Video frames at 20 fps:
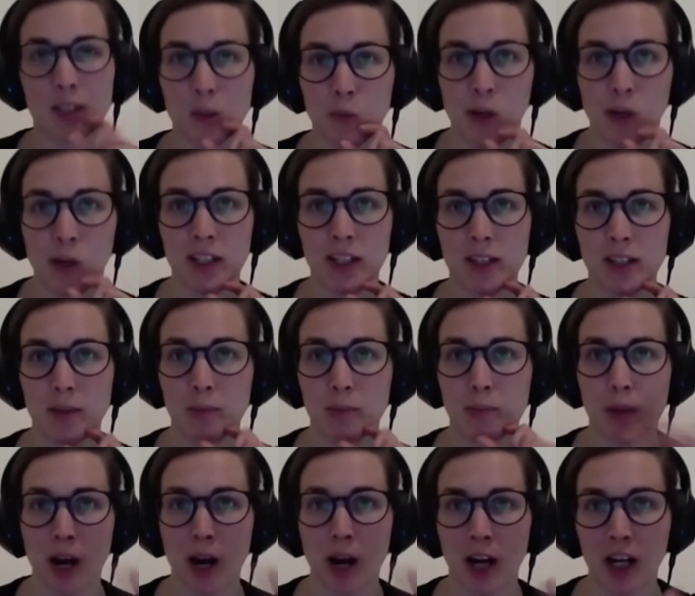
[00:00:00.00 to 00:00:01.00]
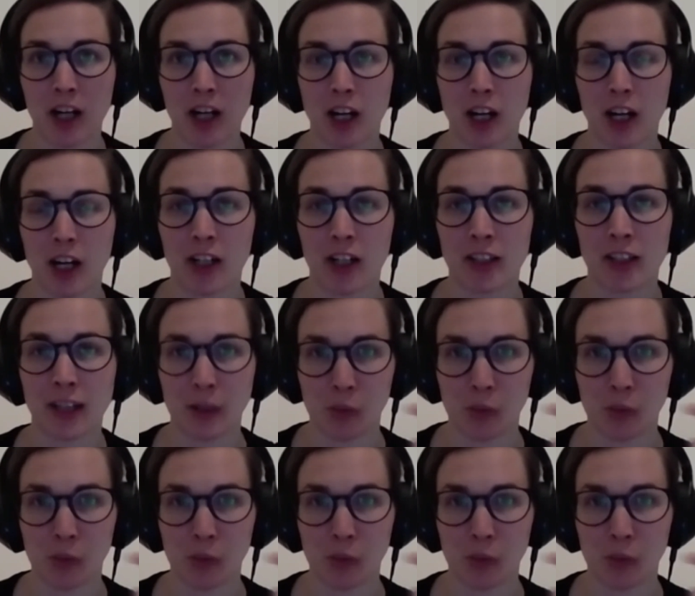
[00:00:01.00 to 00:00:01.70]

is a marker that